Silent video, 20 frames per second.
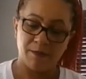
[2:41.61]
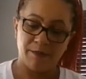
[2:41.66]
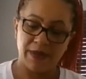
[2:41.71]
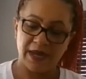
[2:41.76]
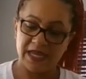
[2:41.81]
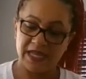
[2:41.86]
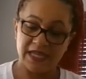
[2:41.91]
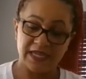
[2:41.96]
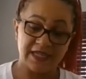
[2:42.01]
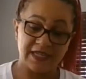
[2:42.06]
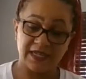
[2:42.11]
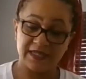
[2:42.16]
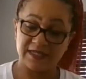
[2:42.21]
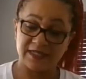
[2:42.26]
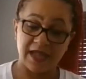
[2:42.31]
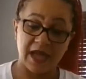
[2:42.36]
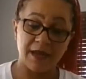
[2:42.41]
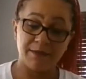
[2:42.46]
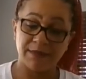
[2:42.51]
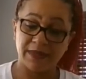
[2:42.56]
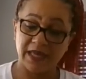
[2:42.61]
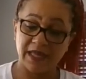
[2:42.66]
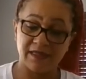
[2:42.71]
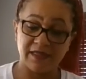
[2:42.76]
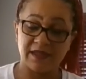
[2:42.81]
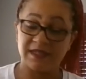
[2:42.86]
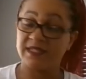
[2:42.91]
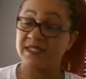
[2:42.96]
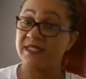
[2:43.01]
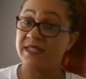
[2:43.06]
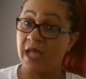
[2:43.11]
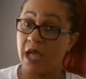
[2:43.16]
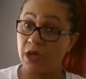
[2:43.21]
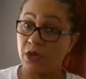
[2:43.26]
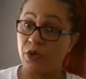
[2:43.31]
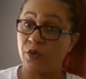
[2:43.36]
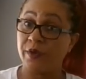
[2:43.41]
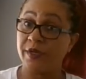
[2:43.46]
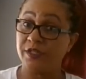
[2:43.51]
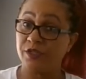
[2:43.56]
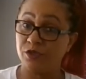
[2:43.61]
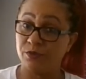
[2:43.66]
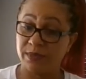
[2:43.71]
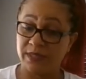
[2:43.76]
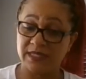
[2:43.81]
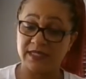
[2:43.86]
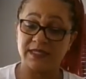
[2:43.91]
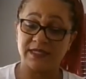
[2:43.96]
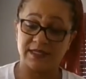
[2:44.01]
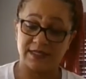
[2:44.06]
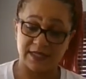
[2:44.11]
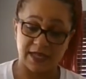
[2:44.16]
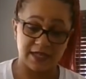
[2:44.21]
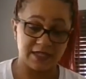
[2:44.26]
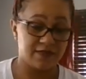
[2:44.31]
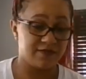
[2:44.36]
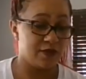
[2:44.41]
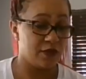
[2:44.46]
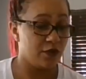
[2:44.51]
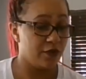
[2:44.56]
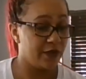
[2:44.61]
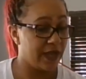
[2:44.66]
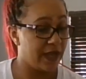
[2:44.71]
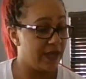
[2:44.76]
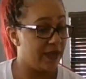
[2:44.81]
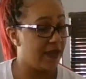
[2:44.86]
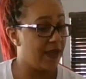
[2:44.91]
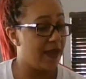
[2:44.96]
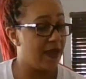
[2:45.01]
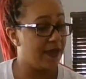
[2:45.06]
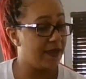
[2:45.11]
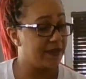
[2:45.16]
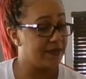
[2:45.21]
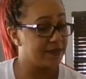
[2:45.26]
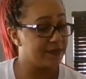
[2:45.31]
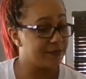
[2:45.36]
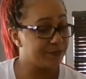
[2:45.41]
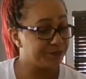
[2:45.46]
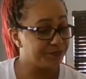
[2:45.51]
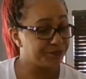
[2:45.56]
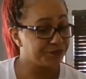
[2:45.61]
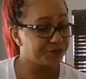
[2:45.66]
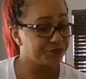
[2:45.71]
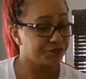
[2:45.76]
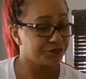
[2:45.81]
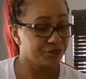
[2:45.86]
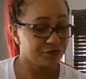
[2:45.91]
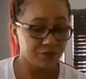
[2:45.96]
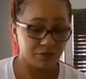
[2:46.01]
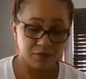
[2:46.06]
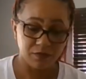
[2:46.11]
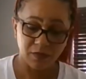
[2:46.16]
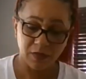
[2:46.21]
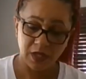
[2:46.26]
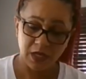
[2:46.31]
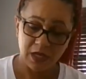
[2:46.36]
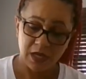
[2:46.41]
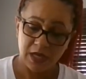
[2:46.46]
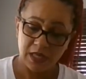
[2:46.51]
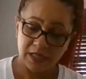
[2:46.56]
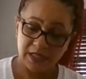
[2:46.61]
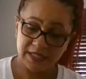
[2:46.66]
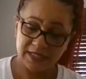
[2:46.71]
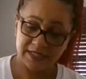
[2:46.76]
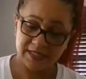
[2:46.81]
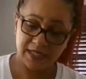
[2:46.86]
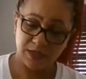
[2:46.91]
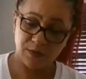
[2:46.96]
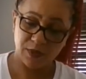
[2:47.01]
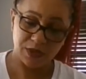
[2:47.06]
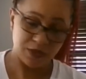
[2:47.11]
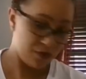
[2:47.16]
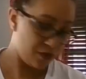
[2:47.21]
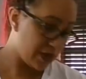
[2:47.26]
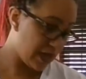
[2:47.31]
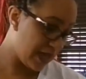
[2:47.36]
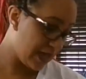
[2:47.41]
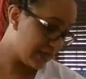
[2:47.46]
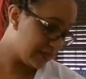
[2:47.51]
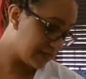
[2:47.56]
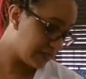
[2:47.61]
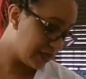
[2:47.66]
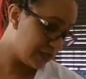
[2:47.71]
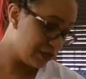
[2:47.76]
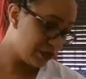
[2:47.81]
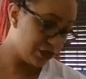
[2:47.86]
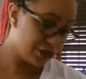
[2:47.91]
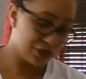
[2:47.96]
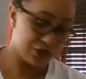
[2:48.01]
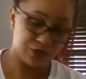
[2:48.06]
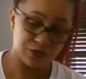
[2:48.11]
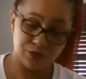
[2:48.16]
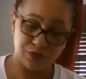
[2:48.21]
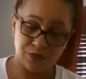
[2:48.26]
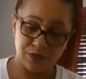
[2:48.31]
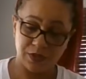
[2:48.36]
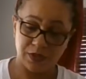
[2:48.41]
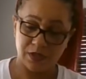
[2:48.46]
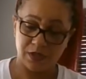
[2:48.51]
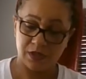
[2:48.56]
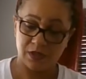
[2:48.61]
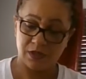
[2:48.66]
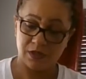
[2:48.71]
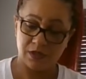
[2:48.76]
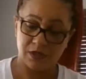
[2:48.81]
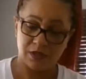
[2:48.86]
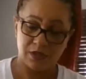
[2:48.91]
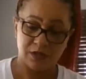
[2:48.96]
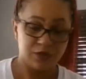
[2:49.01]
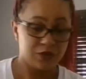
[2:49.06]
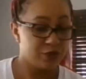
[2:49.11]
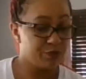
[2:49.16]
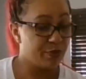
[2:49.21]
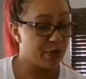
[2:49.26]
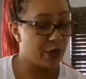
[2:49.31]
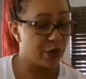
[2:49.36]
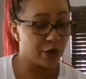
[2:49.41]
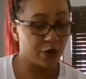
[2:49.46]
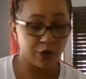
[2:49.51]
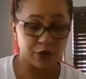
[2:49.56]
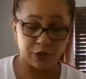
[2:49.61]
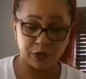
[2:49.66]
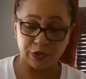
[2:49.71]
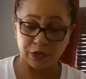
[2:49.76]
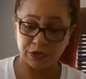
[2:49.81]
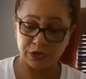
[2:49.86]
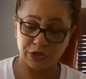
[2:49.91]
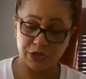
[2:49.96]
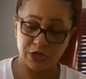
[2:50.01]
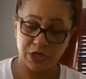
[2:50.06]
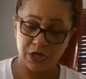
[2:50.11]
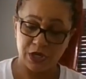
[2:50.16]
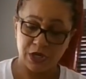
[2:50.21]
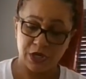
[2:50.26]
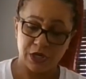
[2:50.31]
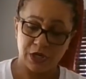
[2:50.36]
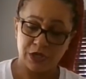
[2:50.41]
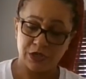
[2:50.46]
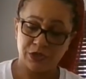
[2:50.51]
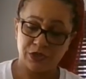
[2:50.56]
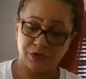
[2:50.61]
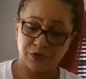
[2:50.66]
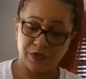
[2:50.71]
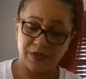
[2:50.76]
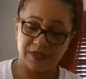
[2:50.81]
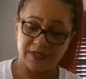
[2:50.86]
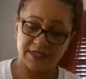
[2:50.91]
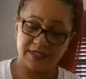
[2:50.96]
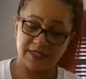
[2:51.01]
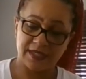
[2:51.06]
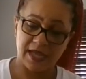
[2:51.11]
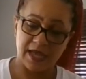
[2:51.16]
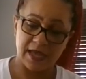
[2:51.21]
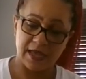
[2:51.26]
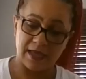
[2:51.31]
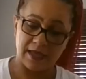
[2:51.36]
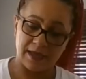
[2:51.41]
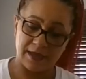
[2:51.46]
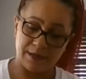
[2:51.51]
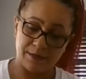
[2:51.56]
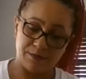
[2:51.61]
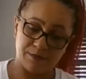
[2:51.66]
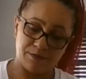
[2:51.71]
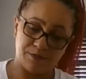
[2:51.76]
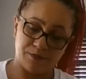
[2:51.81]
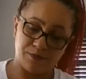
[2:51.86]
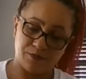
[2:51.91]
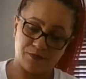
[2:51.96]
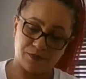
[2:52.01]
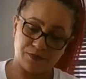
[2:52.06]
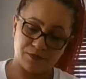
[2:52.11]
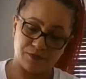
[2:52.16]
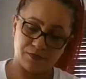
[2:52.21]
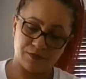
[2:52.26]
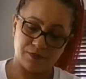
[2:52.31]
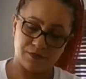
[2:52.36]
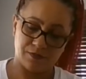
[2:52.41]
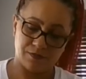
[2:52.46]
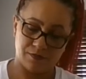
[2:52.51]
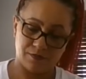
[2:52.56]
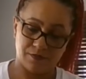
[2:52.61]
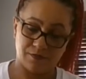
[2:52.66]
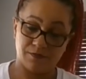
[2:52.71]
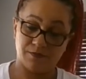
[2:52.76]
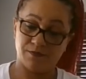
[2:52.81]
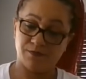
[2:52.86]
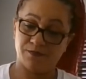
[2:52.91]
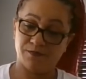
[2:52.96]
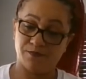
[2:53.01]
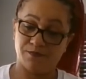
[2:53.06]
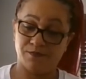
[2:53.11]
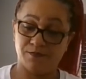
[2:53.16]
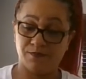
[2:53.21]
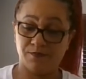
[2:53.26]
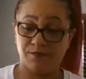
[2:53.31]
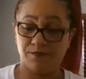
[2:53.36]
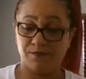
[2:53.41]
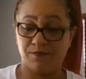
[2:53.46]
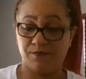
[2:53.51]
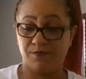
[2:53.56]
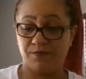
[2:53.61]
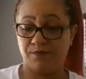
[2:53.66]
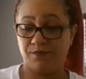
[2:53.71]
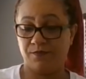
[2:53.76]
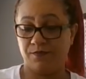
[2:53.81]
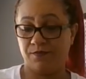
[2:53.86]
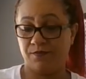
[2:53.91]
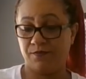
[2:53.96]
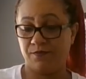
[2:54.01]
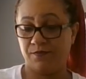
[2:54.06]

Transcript: But it does not mean that it's not going to be successful. Okay, guys? Let's see what you guys can do to purge during this time. Mm.